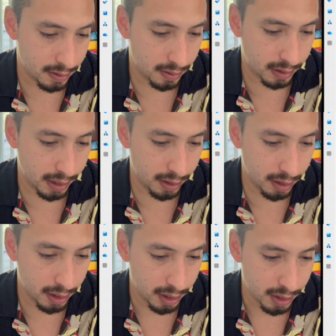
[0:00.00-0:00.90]
Okay,
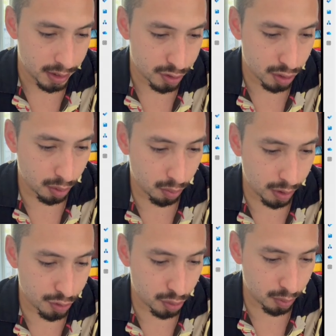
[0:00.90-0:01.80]
so
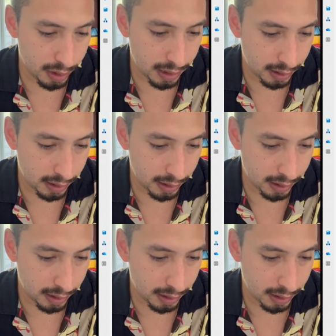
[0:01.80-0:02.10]
what you will